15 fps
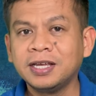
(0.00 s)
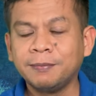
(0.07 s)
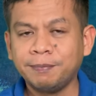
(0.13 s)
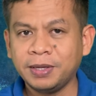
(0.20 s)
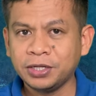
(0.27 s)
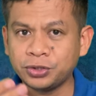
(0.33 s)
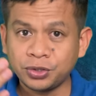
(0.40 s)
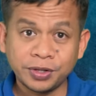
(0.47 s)

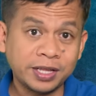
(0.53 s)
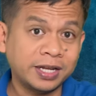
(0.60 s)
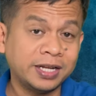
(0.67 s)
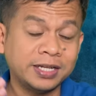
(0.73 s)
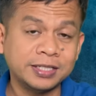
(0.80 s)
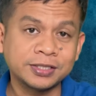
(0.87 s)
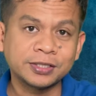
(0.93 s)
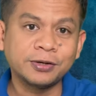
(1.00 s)
make sure that
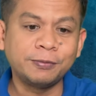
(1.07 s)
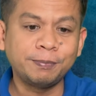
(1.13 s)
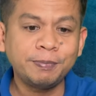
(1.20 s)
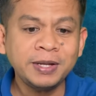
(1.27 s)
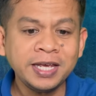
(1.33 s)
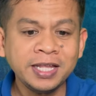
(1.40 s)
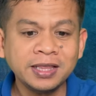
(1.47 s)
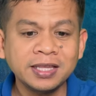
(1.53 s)
it is
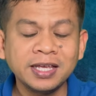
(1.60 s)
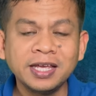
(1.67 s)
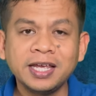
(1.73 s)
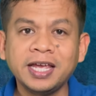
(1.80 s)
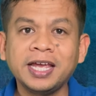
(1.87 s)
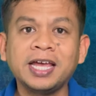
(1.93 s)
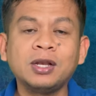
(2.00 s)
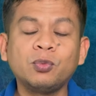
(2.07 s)
complete.
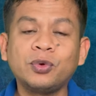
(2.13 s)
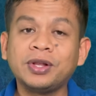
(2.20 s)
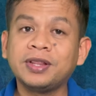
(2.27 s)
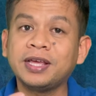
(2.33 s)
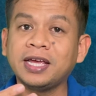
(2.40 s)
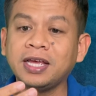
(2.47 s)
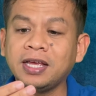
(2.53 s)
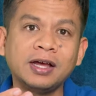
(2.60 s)
And when
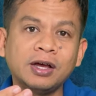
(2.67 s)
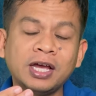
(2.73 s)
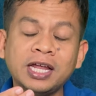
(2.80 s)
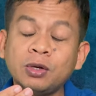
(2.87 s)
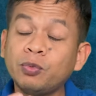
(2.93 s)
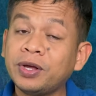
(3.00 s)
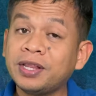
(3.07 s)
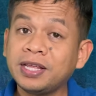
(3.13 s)
they
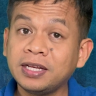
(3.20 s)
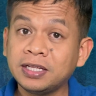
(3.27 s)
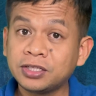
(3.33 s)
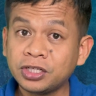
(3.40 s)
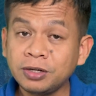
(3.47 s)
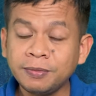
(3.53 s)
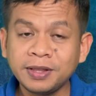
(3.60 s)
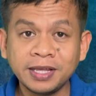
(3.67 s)

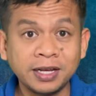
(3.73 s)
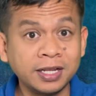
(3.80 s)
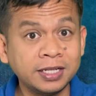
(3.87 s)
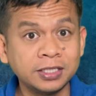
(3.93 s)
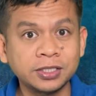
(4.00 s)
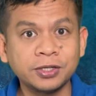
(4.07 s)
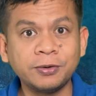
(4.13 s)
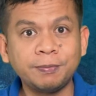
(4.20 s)
determine that it
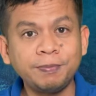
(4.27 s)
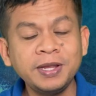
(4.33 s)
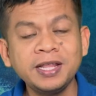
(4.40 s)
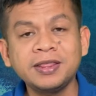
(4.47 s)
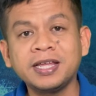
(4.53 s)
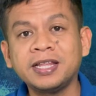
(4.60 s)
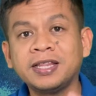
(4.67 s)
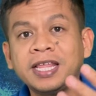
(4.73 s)
is
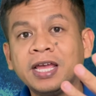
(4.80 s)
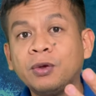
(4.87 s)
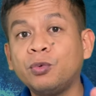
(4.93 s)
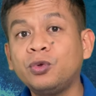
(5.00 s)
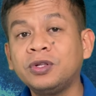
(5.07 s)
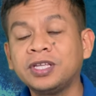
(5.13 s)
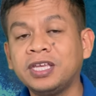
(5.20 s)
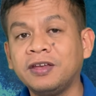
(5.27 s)
complete, then they
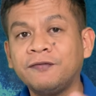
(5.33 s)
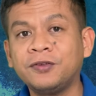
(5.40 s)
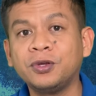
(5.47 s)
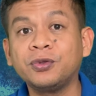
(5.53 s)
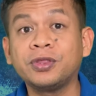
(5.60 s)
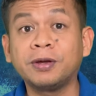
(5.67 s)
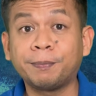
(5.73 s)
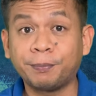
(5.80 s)
will give
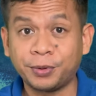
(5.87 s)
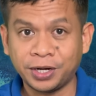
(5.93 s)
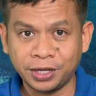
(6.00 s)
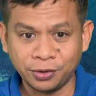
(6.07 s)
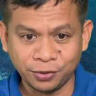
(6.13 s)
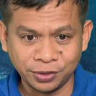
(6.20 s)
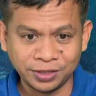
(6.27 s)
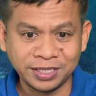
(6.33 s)
you the
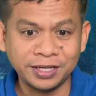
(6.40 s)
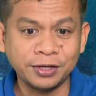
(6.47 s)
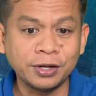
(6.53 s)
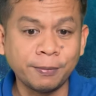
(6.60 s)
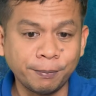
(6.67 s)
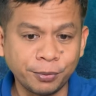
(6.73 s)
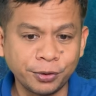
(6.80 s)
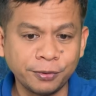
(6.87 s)
priority
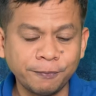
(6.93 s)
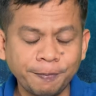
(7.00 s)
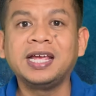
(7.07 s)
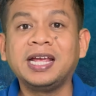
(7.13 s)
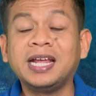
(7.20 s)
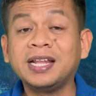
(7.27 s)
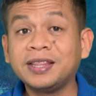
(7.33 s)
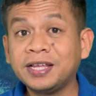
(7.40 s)
number.
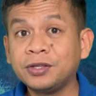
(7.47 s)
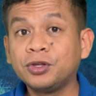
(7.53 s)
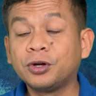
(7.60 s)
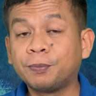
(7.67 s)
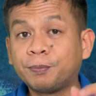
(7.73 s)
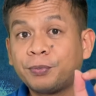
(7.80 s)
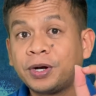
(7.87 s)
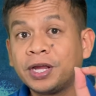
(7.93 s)
And then
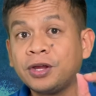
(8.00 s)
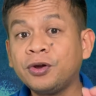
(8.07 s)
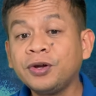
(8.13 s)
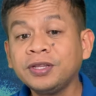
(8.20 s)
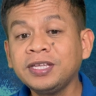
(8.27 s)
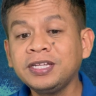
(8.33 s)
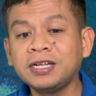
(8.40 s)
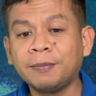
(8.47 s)
your
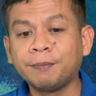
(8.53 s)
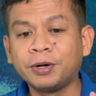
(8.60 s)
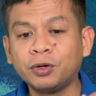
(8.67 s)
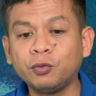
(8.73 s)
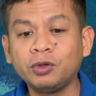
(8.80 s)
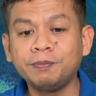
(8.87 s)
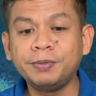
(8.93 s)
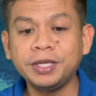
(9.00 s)
priority
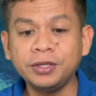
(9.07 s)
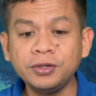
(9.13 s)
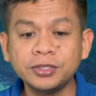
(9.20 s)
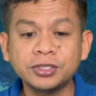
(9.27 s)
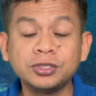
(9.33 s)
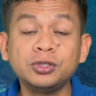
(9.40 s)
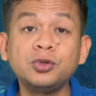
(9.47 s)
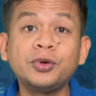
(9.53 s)
number will be
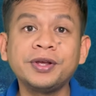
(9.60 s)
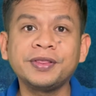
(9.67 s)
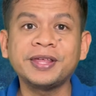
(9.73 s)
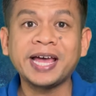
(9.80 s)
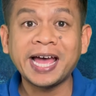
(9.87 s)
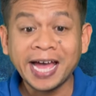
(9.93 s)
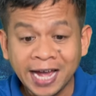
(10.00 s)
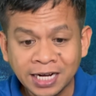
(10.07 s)
used during
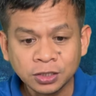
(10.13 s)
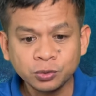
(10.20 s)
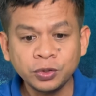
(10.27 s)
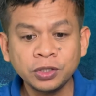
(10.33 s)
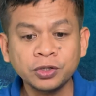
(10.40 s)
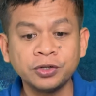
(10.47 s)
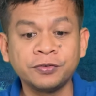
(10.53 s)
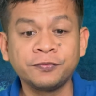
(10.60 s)
the
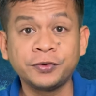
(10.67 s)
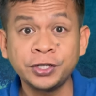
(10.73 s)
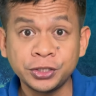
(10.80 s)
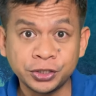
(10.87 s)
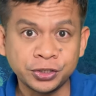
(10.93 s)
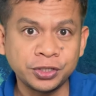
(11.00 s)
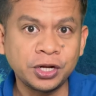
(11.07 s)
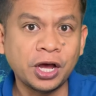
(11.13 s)
actual
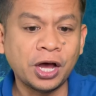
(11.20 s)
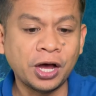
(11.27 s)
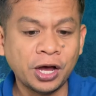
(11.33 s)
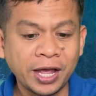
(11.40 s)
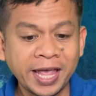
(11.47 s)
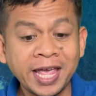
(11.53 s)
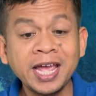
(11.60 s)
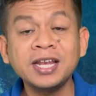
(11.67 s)
conversion
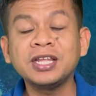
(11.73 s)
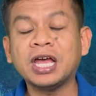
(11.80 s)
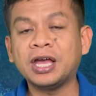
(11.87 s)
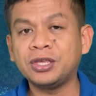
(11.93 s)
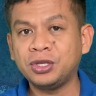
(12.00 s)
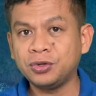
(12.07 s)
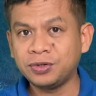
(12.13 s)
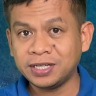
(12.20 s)
and
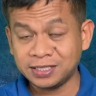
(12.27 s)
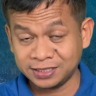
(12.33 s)
unit